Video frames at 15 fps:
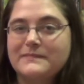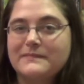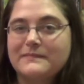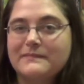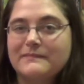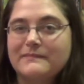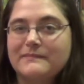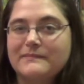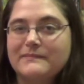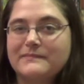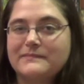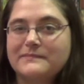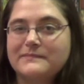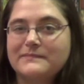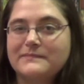
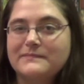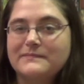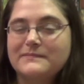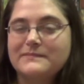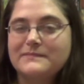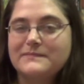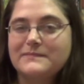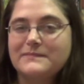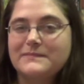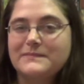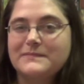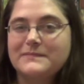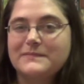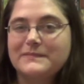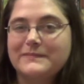
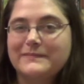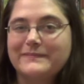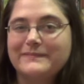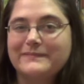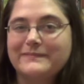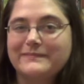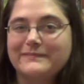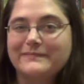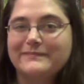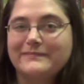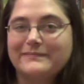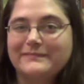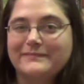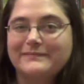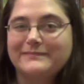
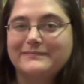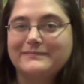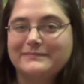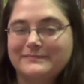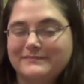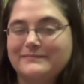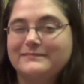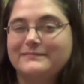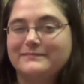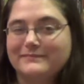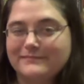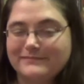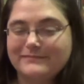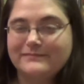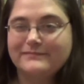
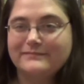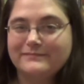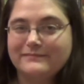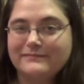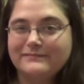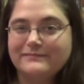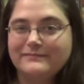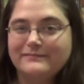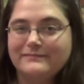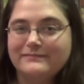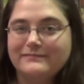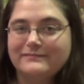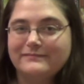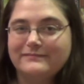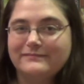
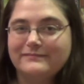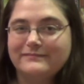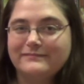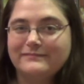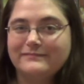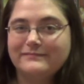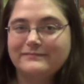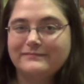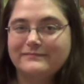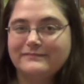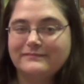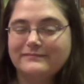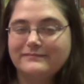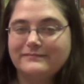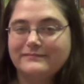
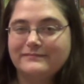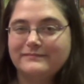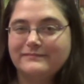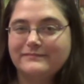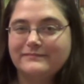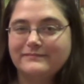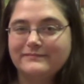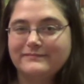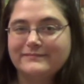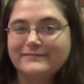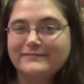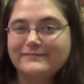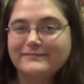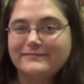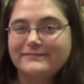
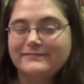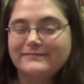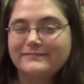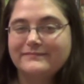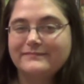This person isn't speaking.